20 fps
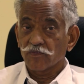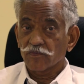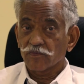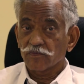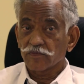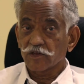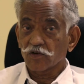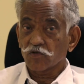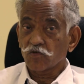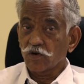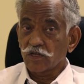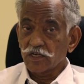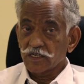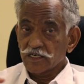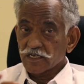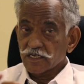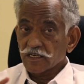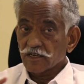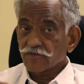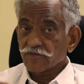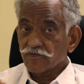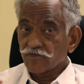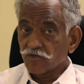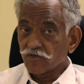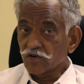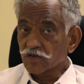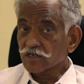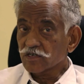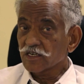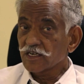the quality of
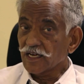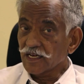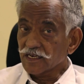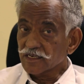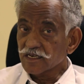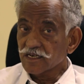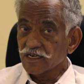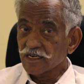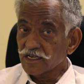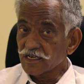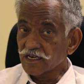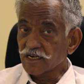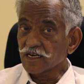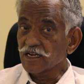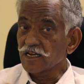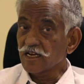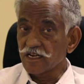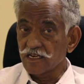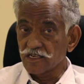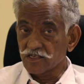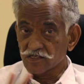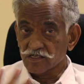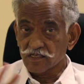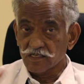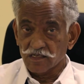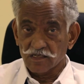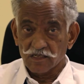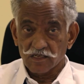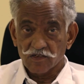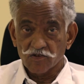work done here is
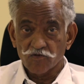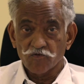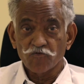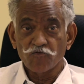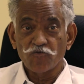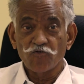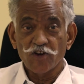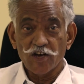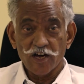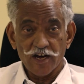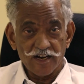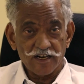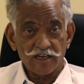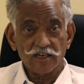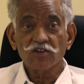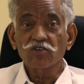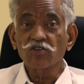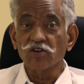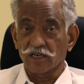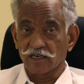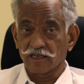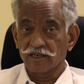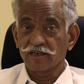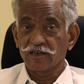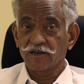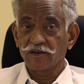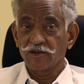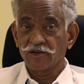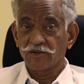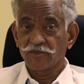very good,
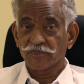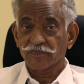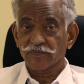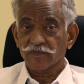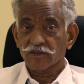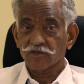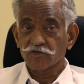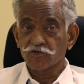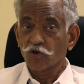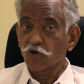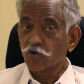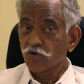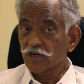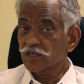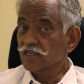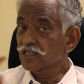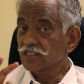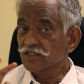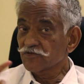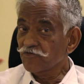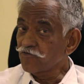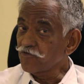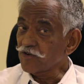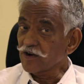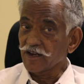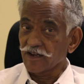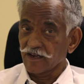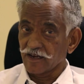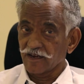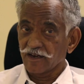though it is
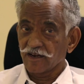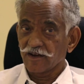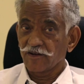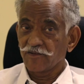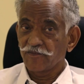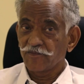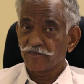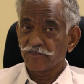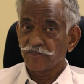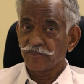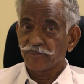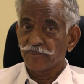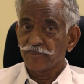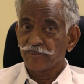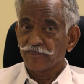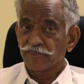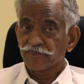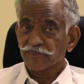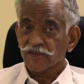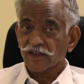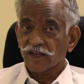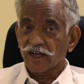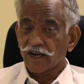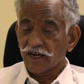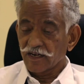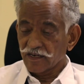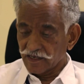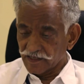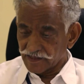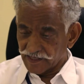free.
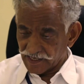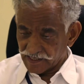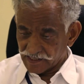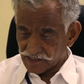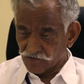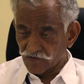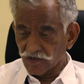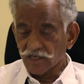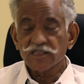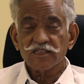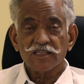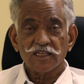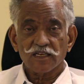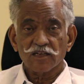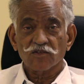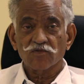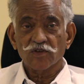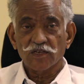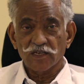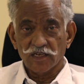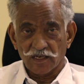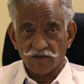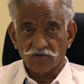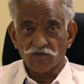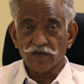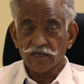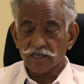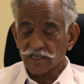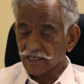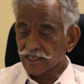And that's one thing we
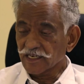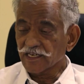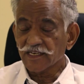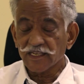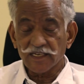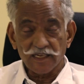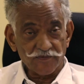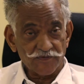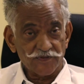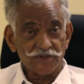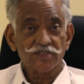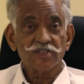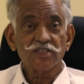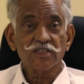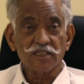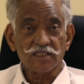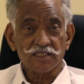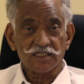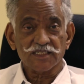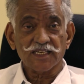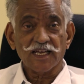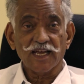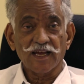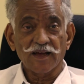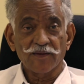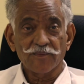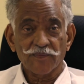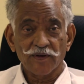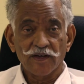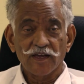want to get an official
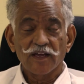stamp